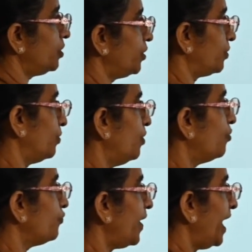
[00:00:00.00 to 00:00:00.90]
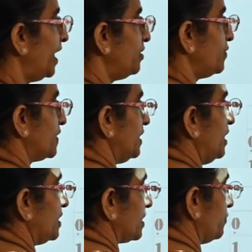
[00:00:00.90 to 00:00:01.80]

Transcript: you 5, 6,